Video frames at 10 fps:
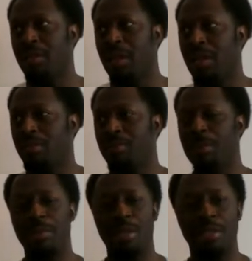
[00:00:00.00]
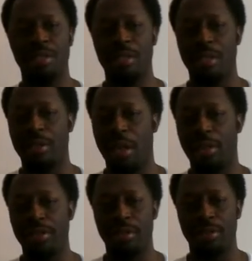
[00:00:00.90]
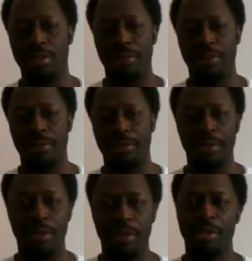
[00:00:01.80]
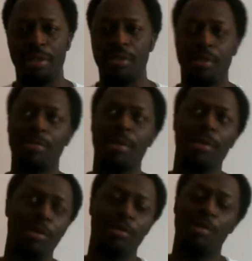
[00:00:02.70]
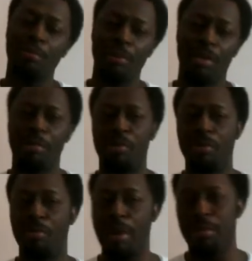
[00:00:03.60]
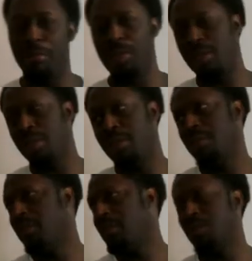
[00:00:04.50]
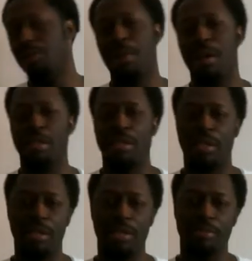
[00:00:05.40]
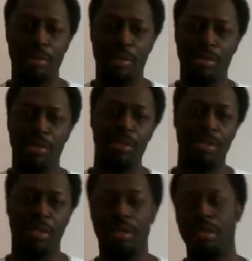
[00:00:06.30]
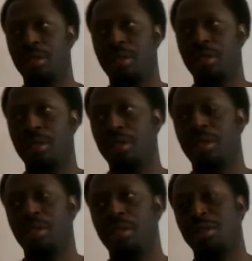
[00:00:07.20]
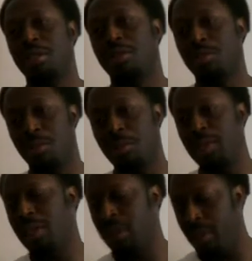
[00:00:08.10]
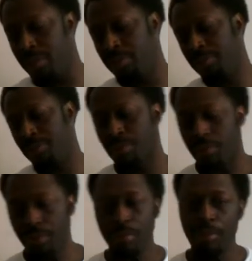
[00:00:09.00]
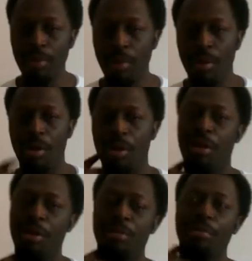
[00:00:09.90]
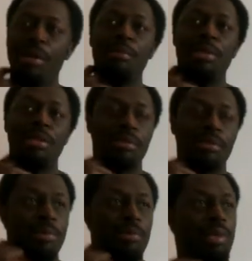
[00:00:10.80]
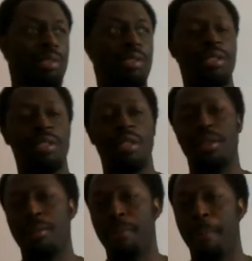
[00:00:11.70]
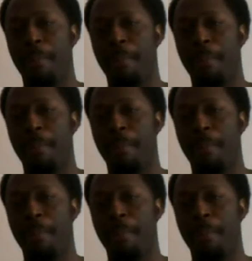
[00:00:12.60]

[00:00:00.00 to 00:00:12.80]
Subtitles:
that's people that's into technology. So maybe one meetup group might be people that's in the social media, might be some people that's in the